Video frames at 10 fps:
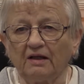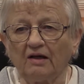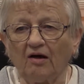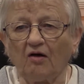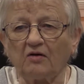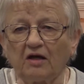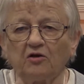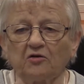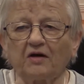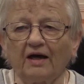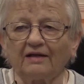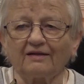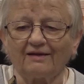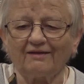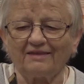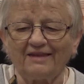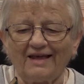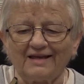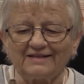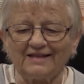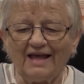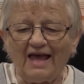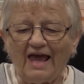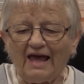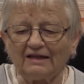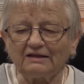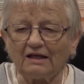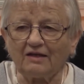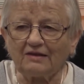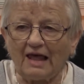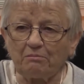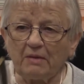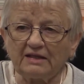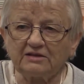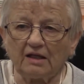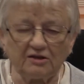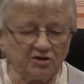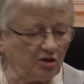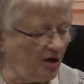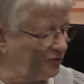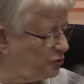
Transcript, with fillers: okay, you got it. Good, thanks. And uh, that makes a softer